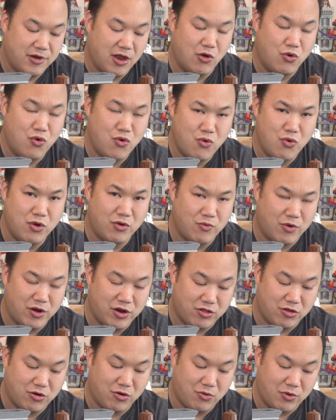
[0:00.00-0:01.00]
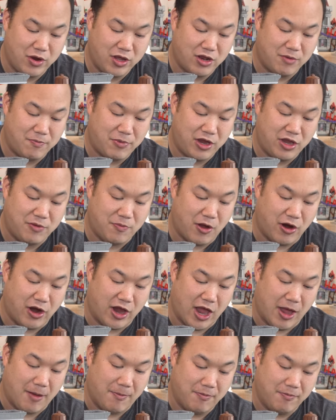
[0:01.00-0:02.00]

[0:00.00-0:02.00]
Now who would want to throw away their baseball cap?